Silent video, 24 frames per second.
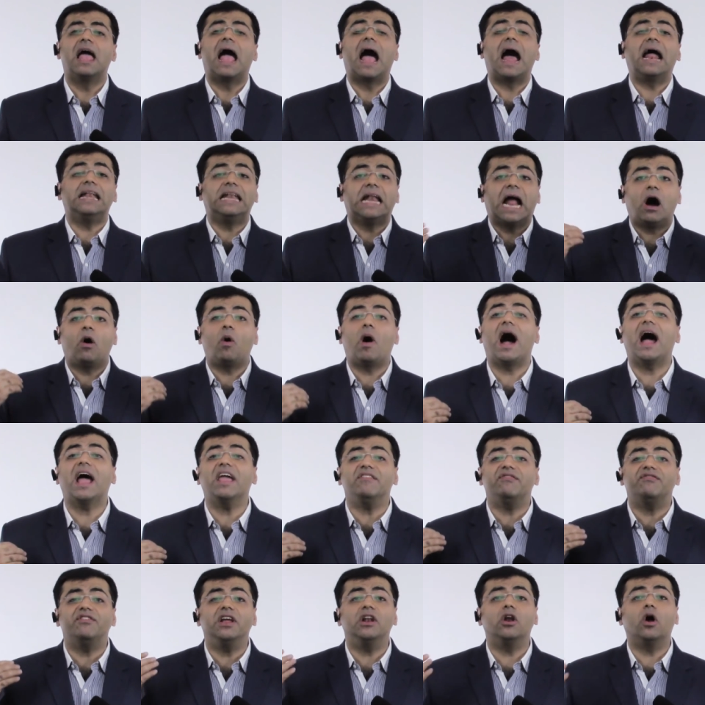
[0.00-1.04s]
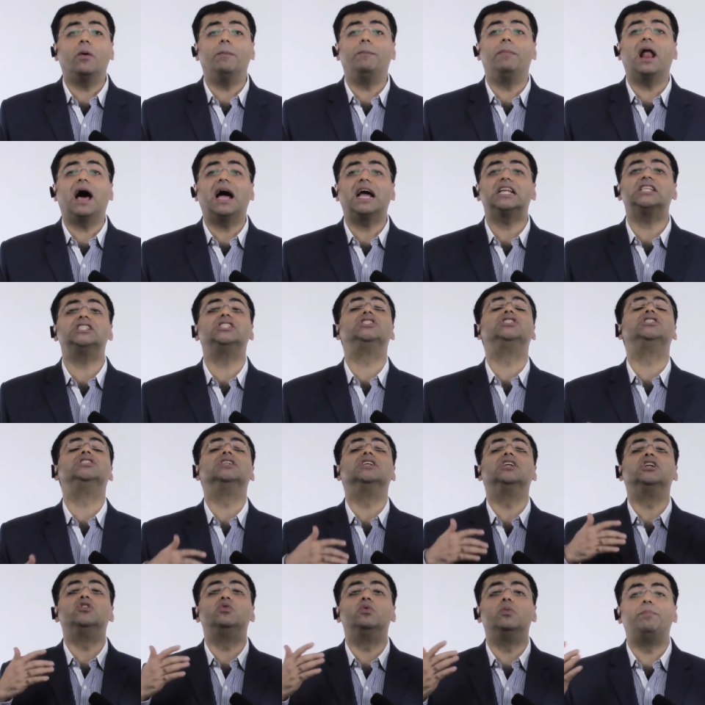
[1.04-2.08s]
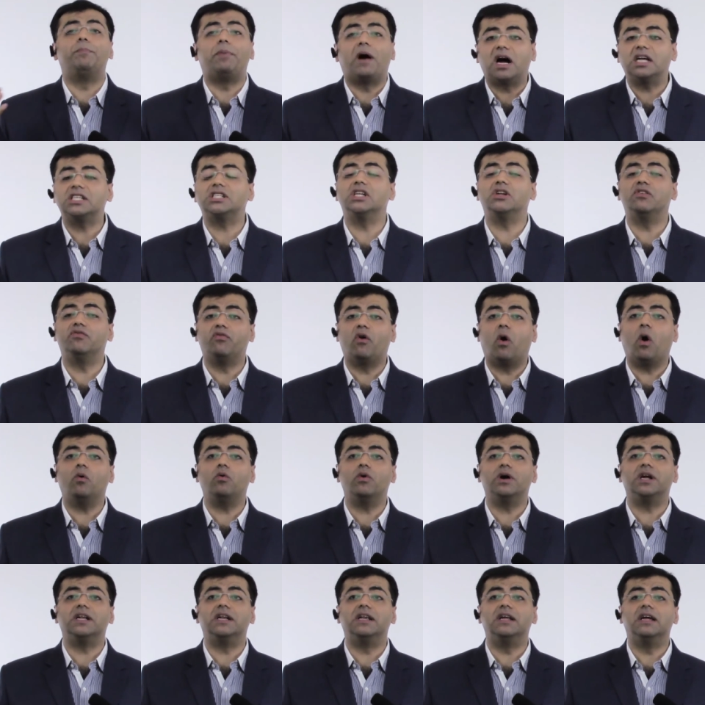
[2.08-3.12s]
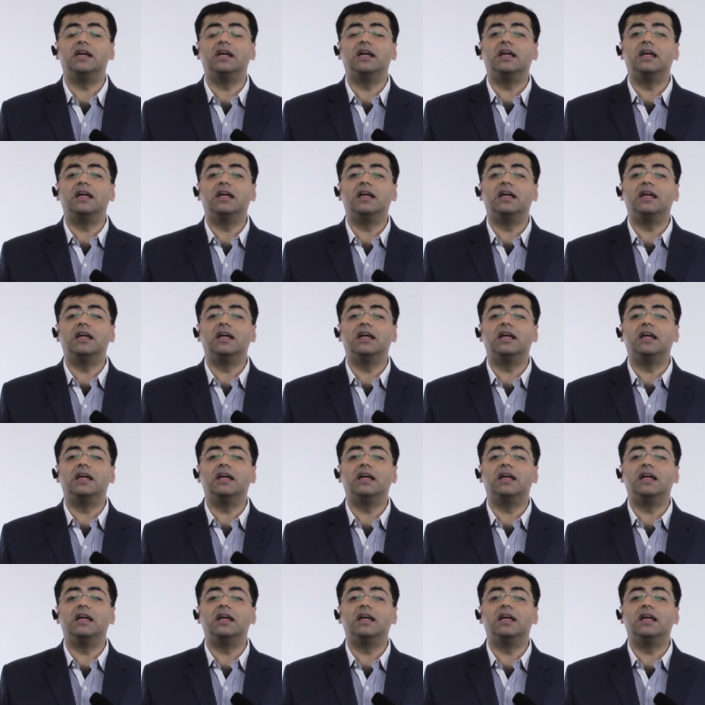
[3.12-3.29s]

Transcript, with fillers: And now I feel obliged to pass it forward,